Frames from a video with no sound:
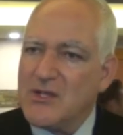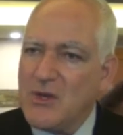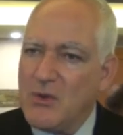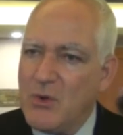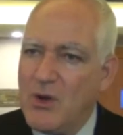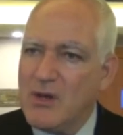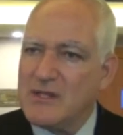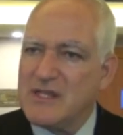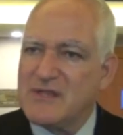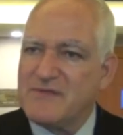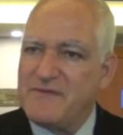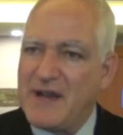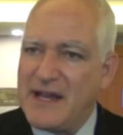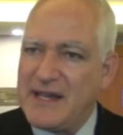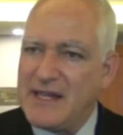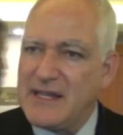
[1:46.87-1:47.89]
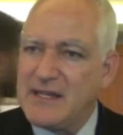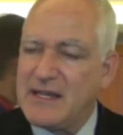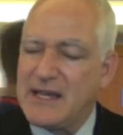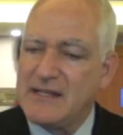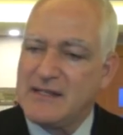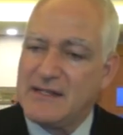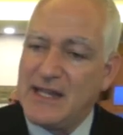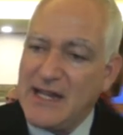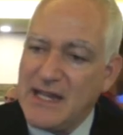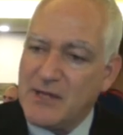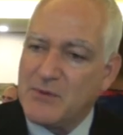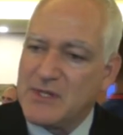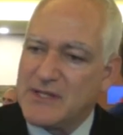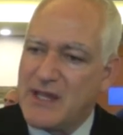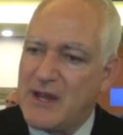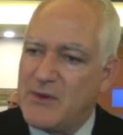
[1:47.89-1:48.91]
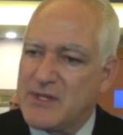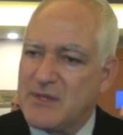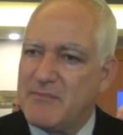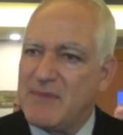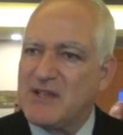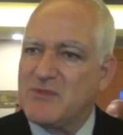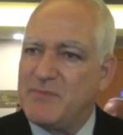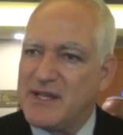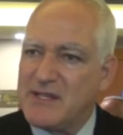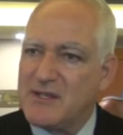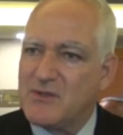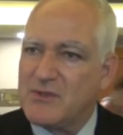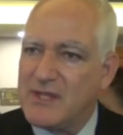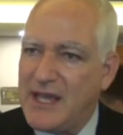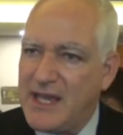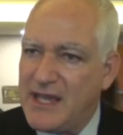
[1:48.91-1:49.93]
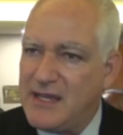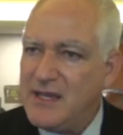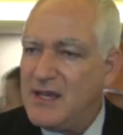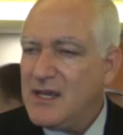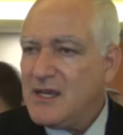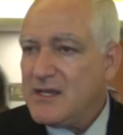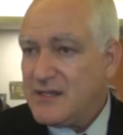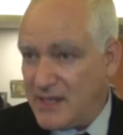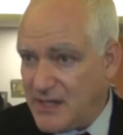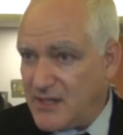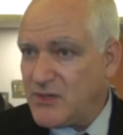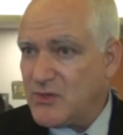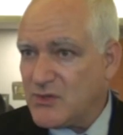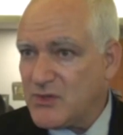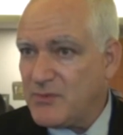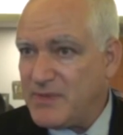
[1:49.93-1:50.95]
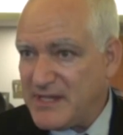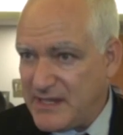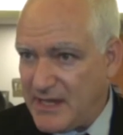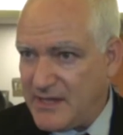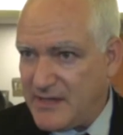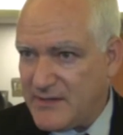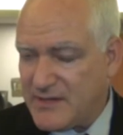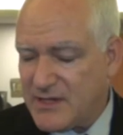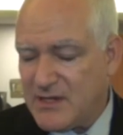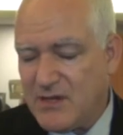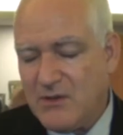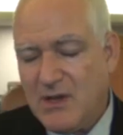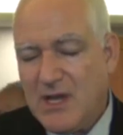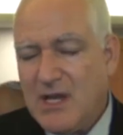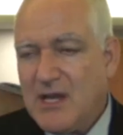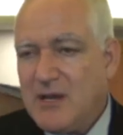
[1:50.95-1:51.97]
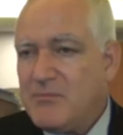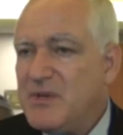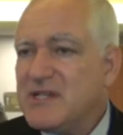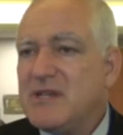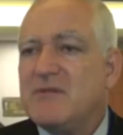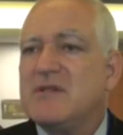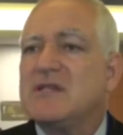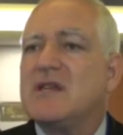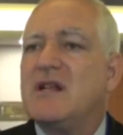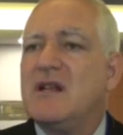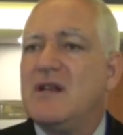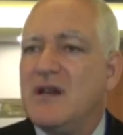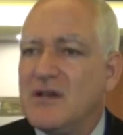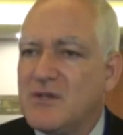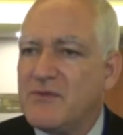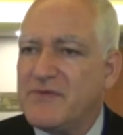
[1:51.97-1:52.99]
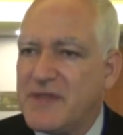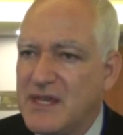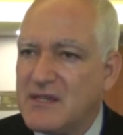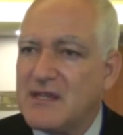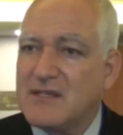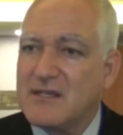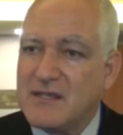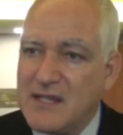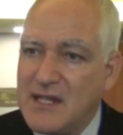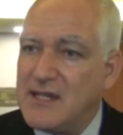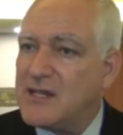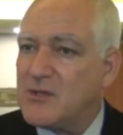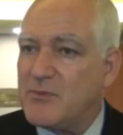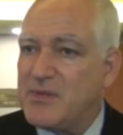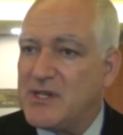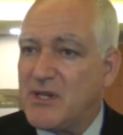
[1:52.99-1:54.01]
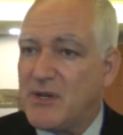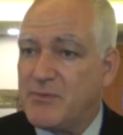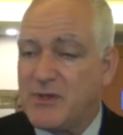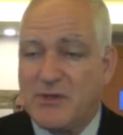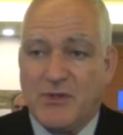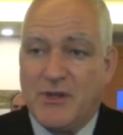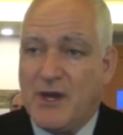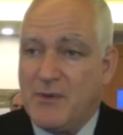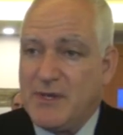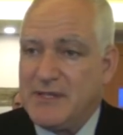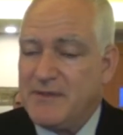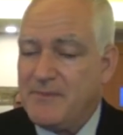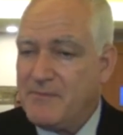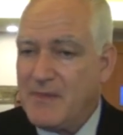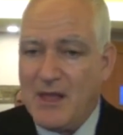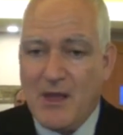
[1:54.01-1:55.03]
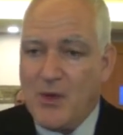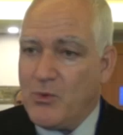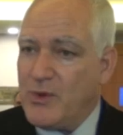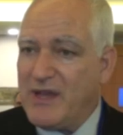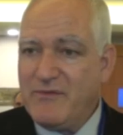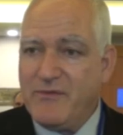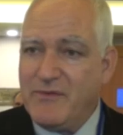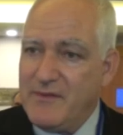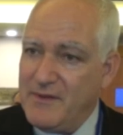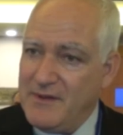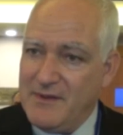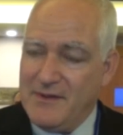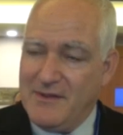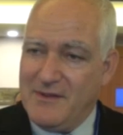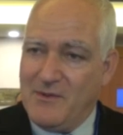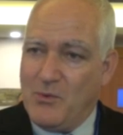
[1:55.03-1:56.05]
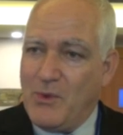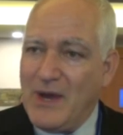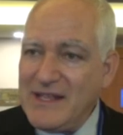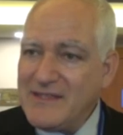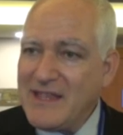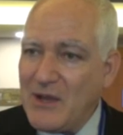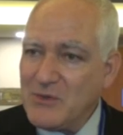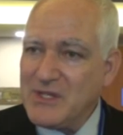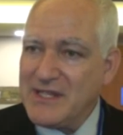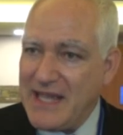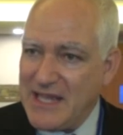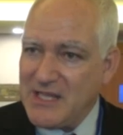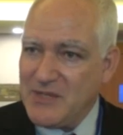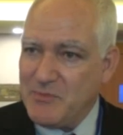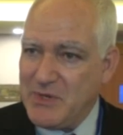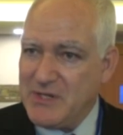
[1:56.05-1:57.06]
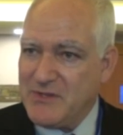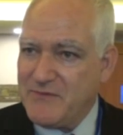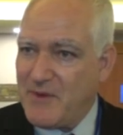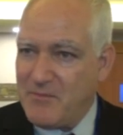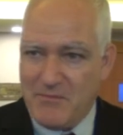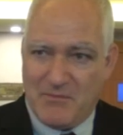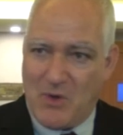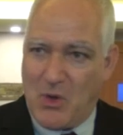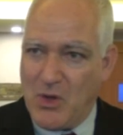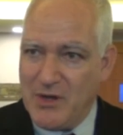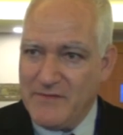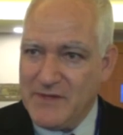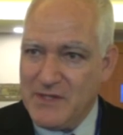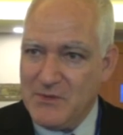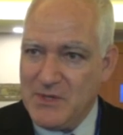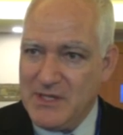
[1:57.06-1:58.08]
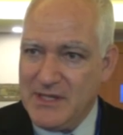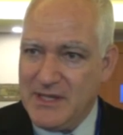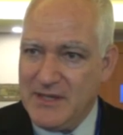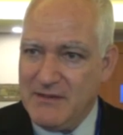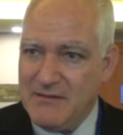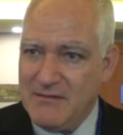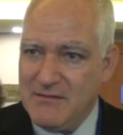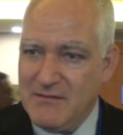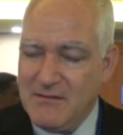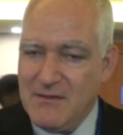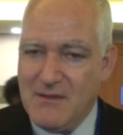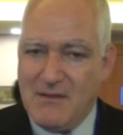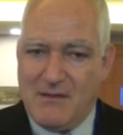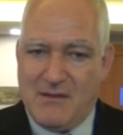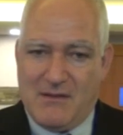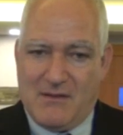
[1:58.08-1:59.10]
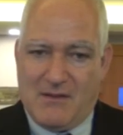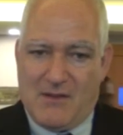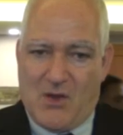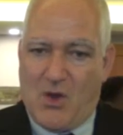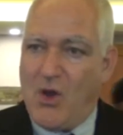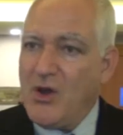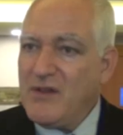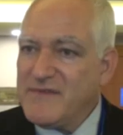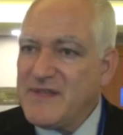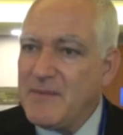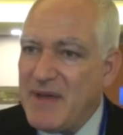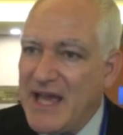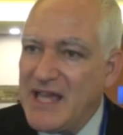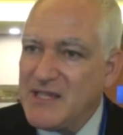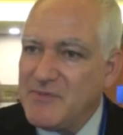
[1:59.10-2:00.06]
the world is fighting and dealing with terrorism much better today than it used to be 10 years ago, but there is a lot of things that still need to be adopted. You know what? We have 1,000 experts from all over the world here. All of them are